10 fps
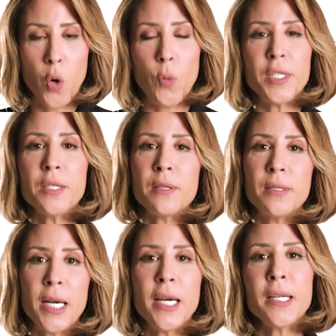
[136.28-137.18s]
What is the
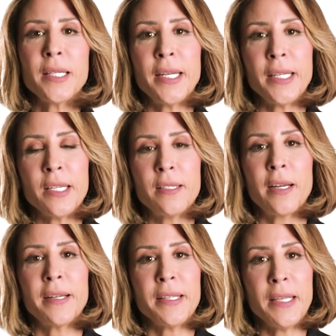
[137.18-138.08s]
direct and
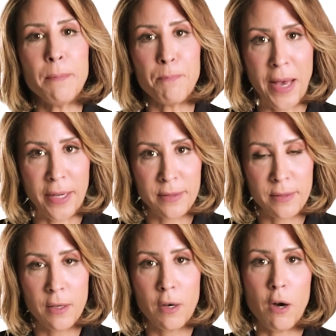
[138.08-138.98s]
indirect
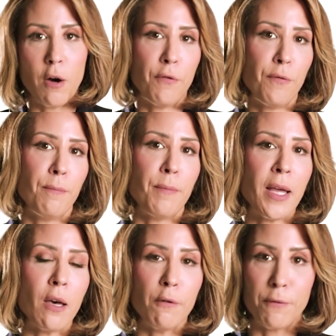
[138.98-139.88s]
impact of
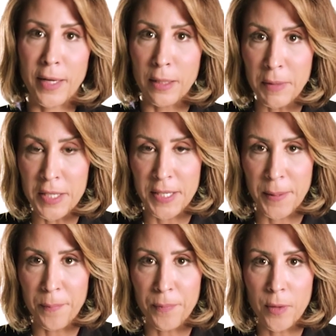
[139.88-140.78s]
my offline media?
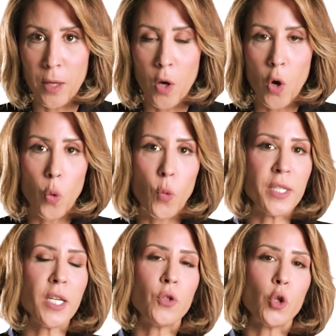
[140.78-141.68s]

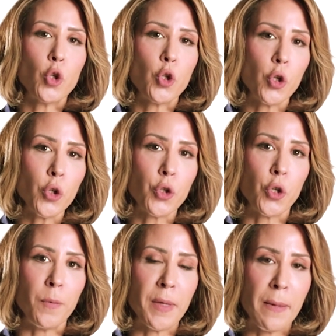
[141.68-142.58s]
What is the
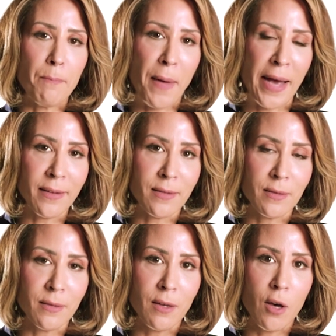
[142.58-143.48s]
short-term impact
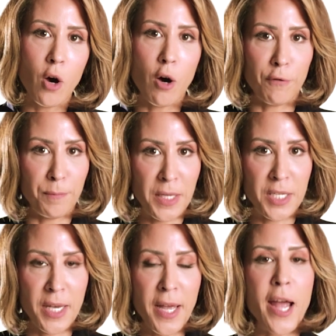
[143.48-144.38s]
of
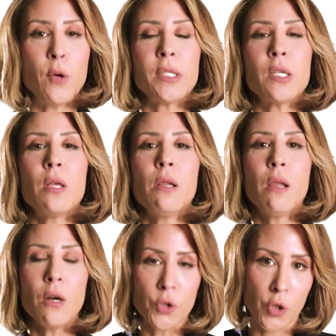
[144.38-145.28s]
media and what is the
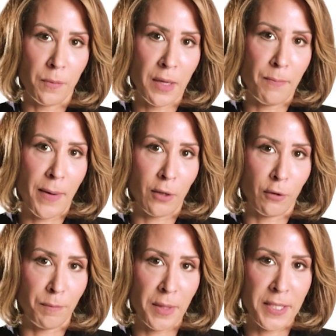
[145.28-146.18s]
long-term impact
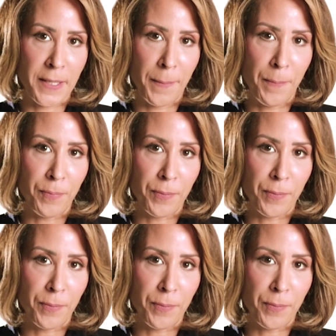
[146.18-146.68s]
of media?